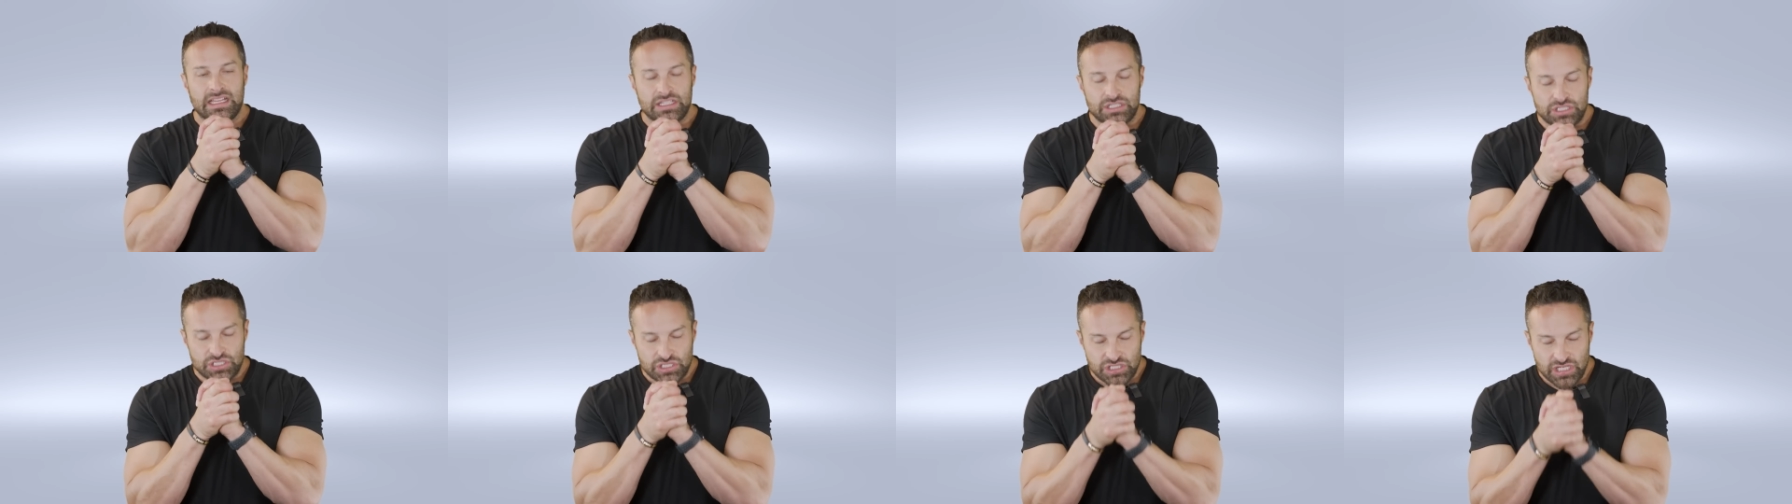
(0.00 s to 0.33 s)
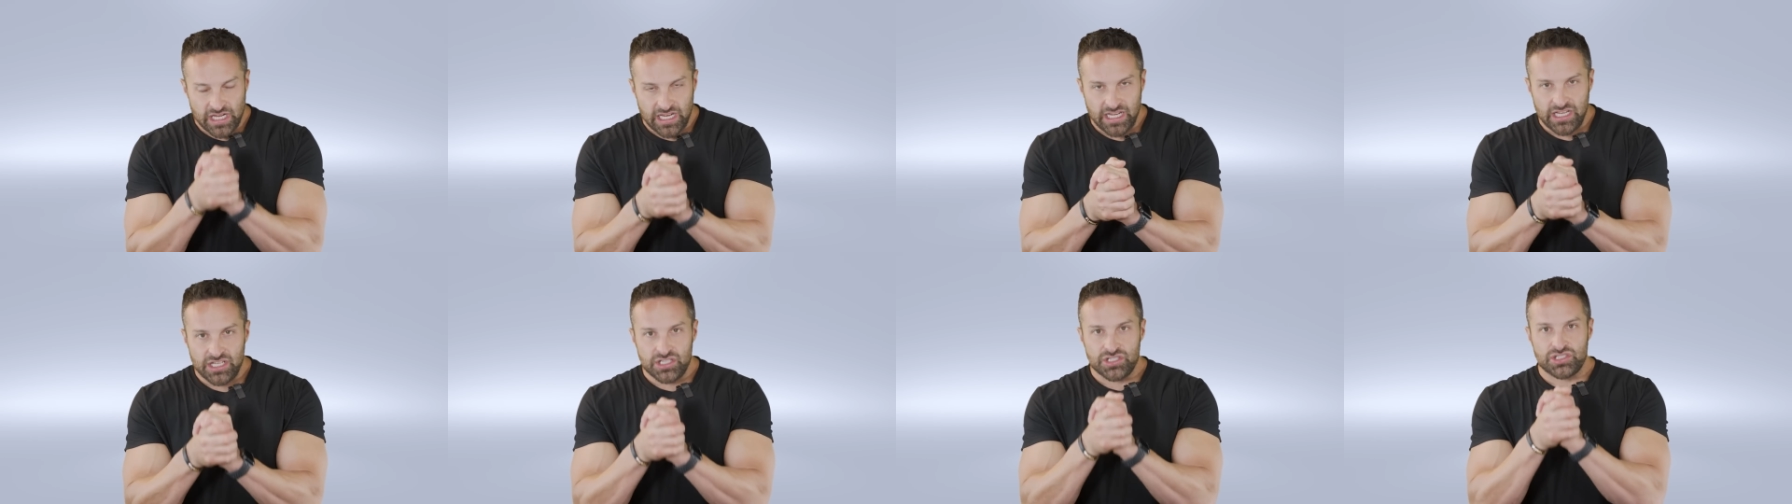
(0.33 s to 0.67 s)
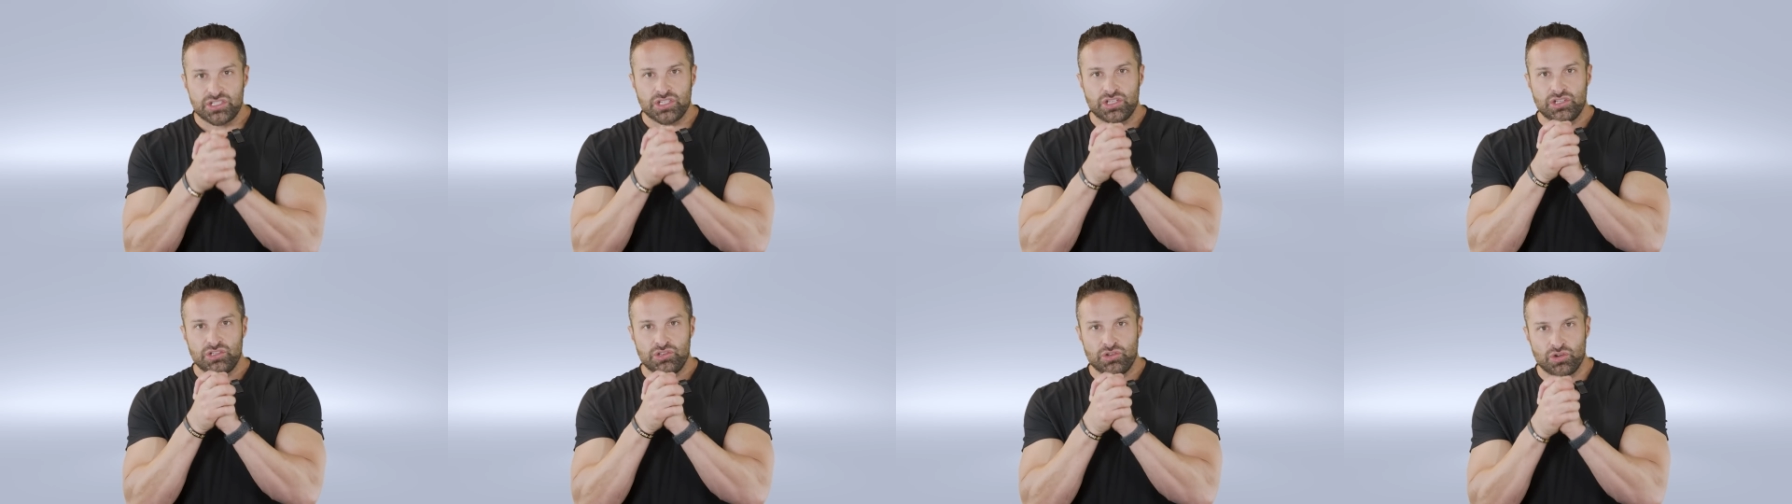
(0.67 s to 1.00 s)
and
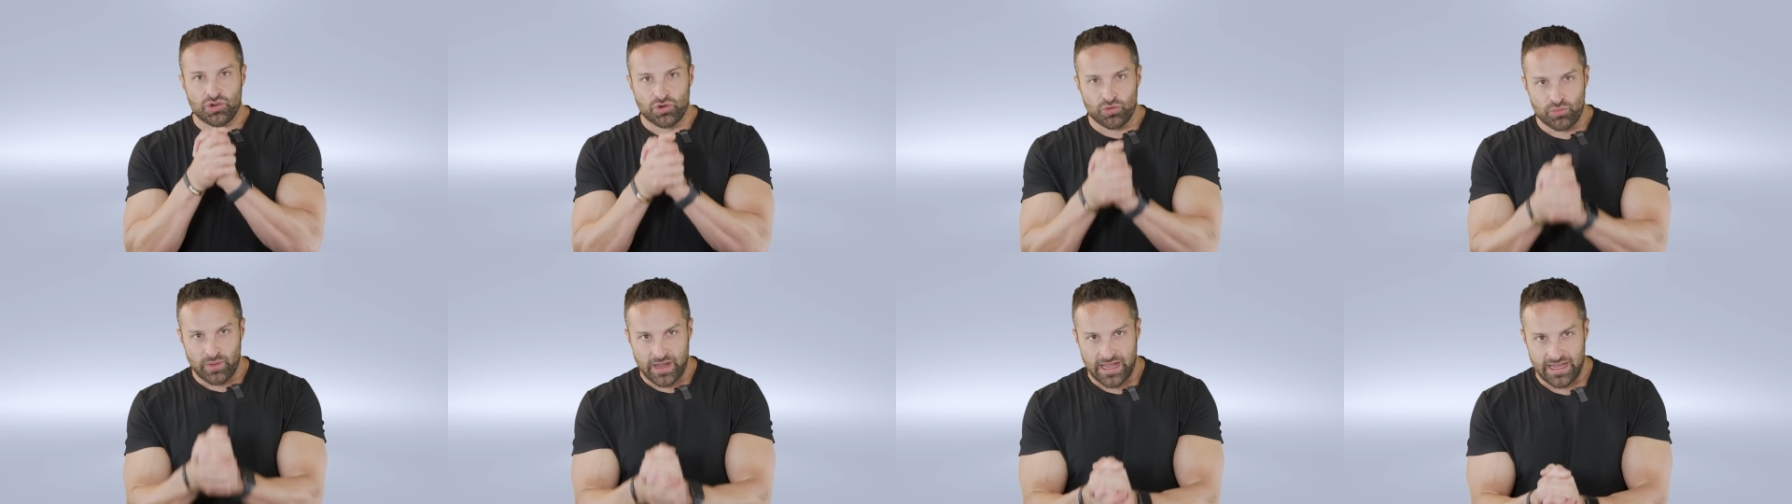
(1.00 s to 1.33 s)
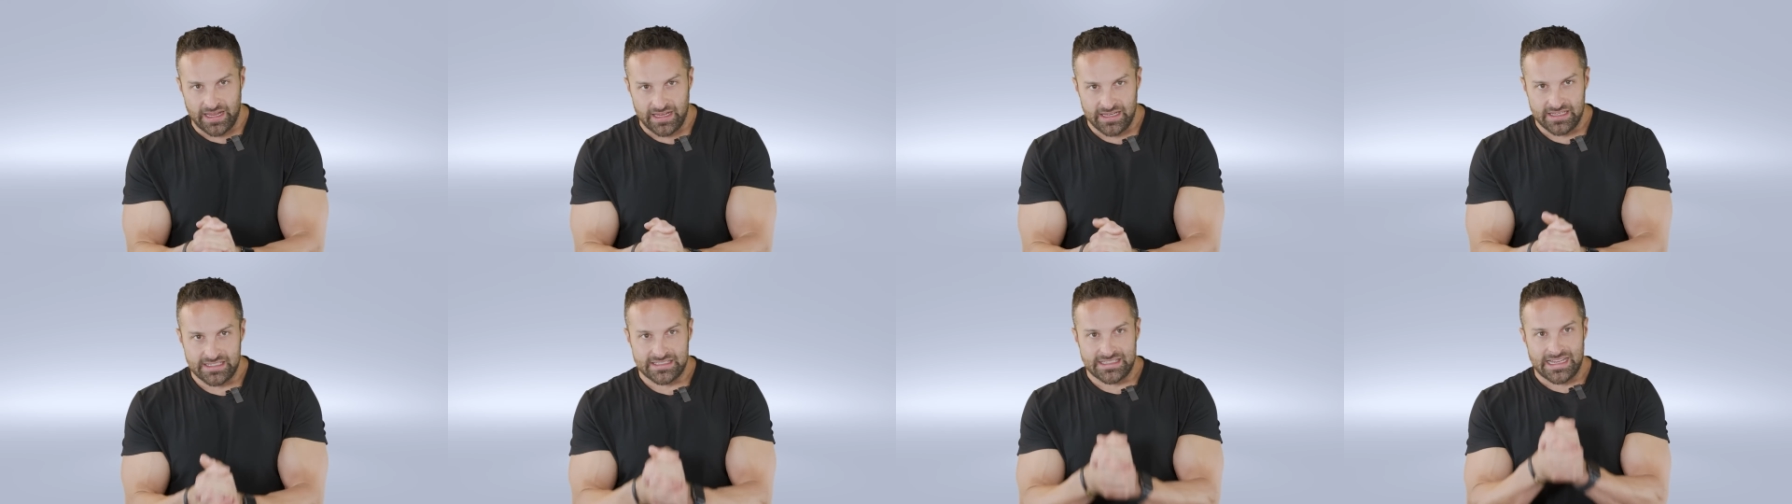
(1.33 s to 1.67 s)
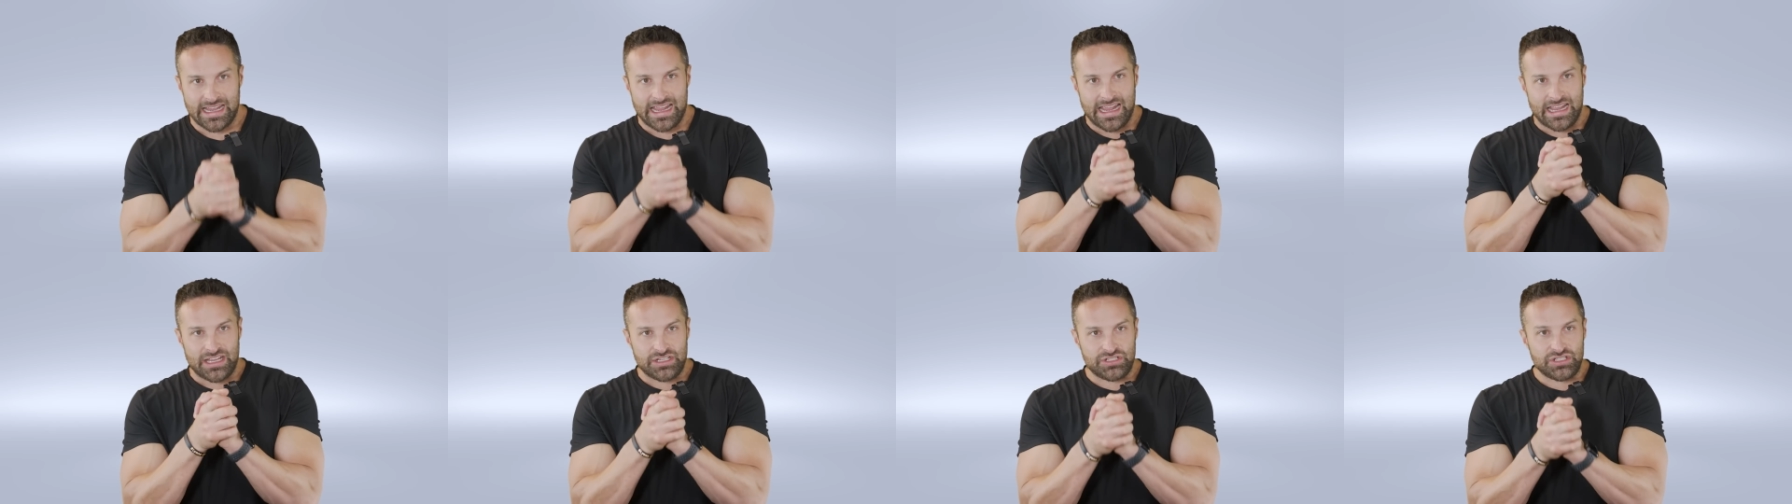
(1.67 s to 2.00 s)
change your ways
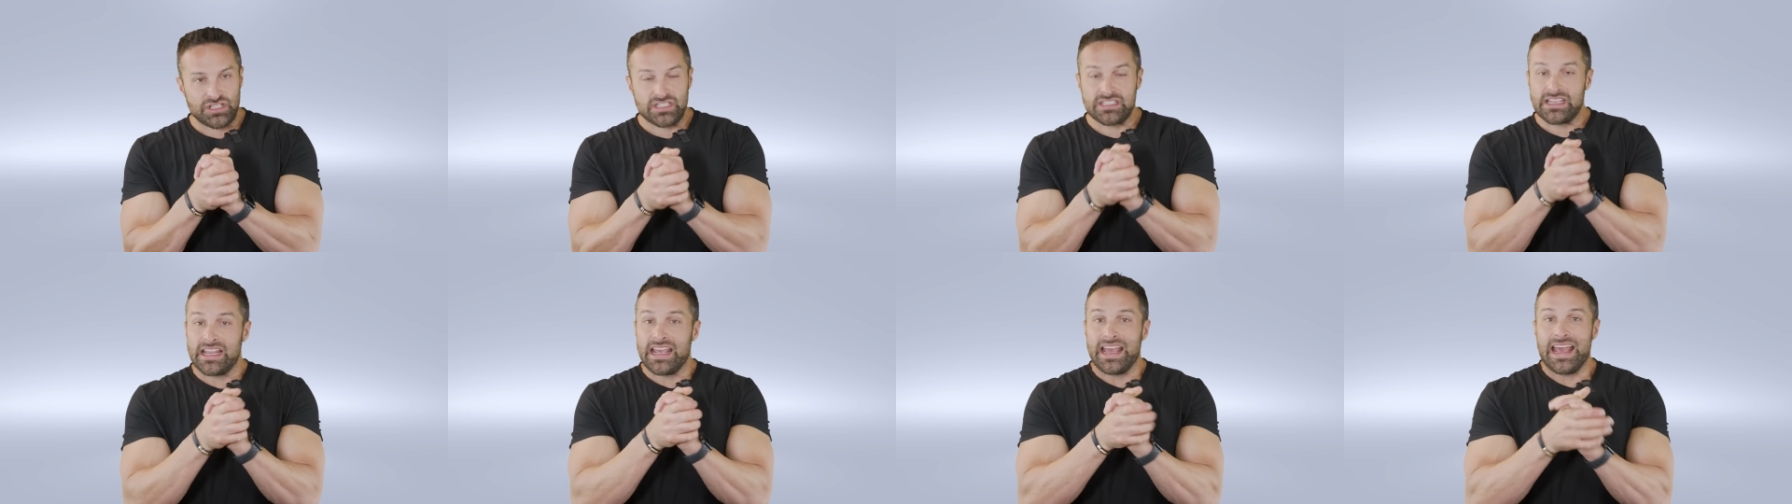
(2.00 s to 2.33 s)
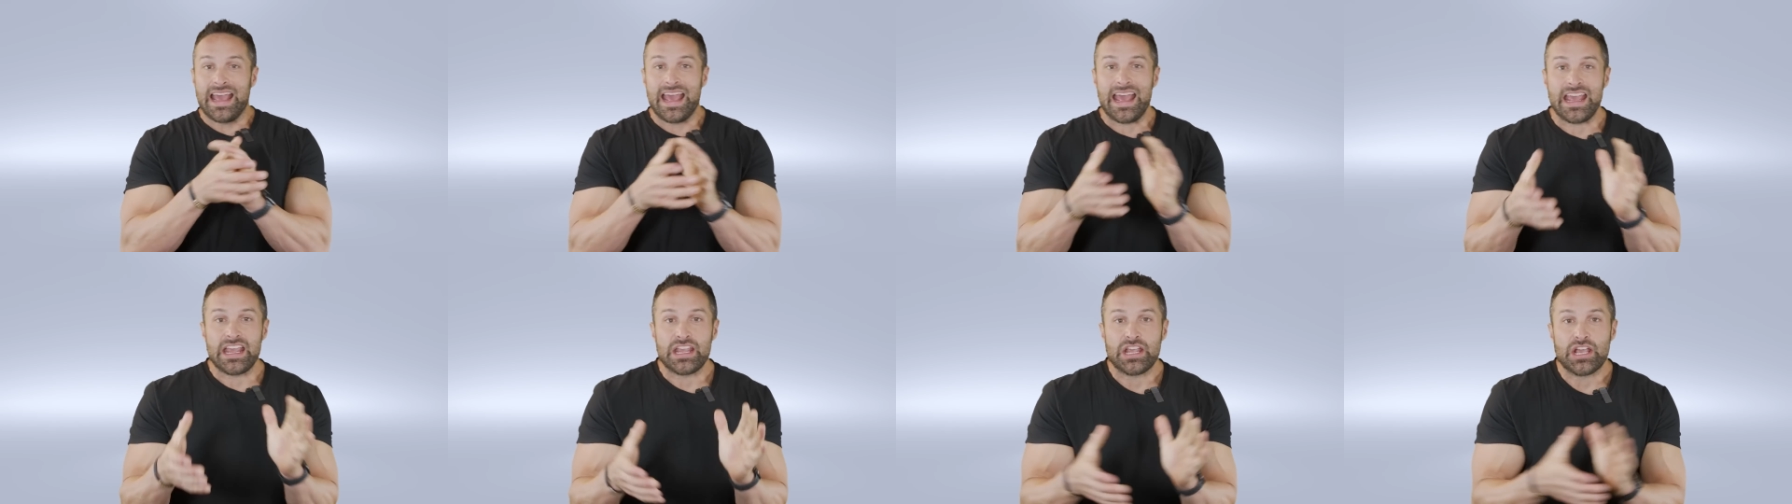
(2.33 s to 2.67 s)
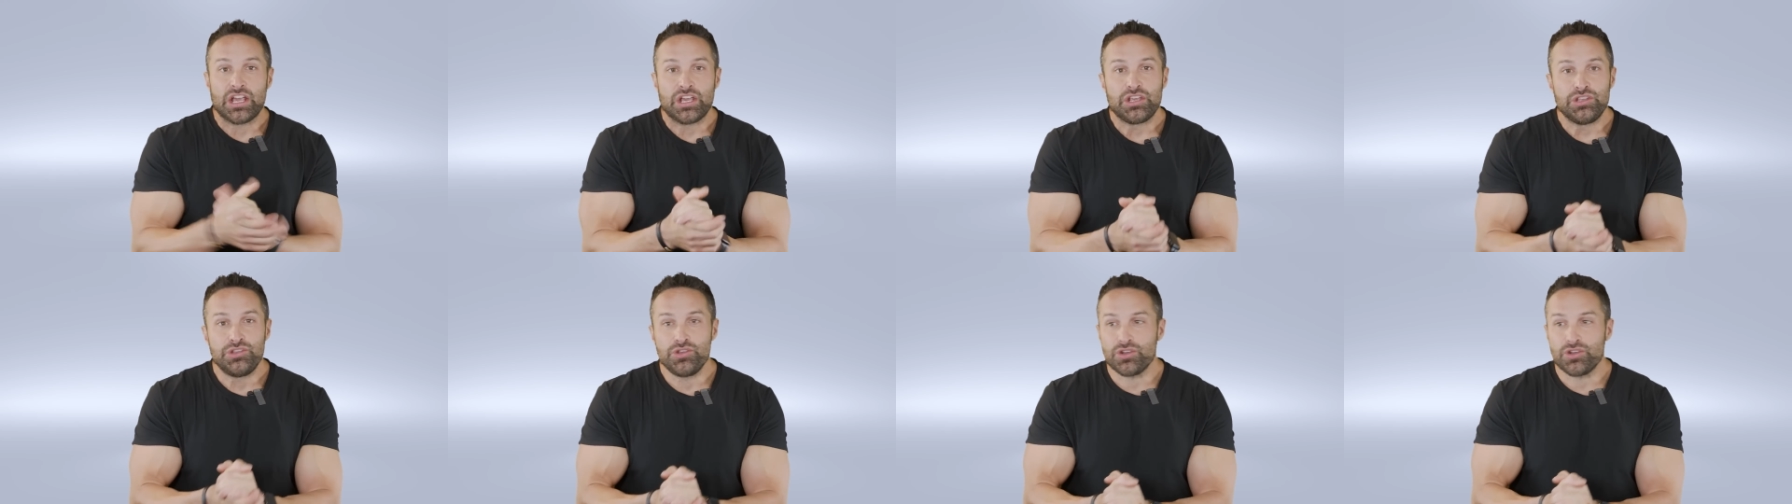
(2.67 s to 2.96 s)
and just hey,